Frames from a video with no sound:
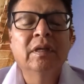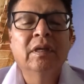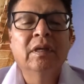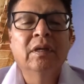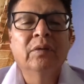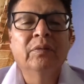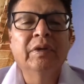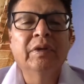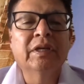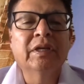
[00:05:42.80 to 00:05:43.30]

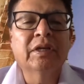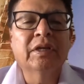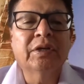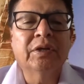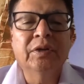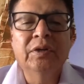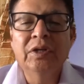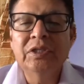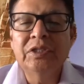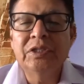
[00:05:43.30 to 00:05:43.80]
we
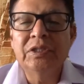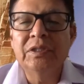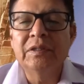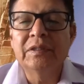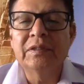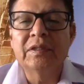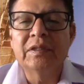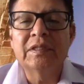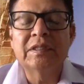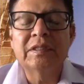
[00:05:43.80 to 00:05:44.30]
encourage you
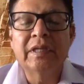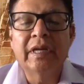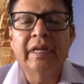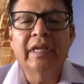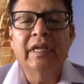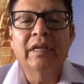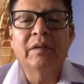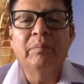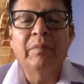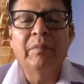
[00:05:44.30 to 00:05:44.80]
to
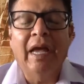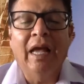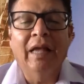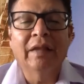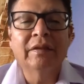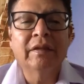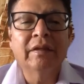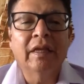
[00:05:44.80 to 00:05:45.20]
study math